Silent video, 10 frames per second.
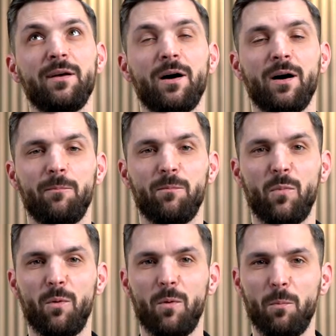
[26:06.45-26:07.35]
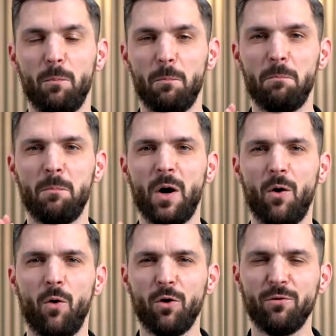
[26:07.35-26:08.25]
Um,
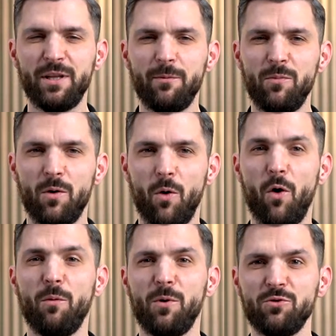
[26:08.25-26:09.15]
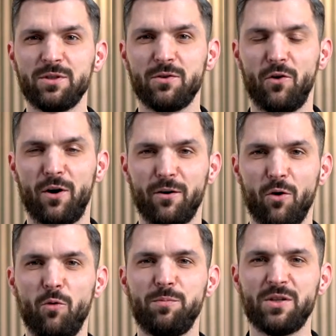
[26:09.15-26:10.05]
all of them almost are
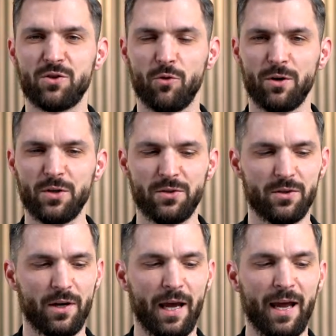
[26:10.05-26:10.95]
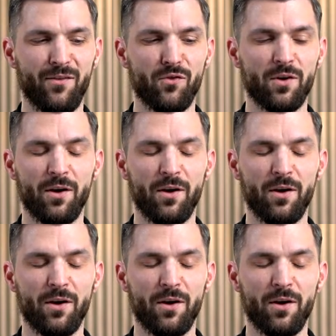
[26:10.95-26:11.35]
open source. And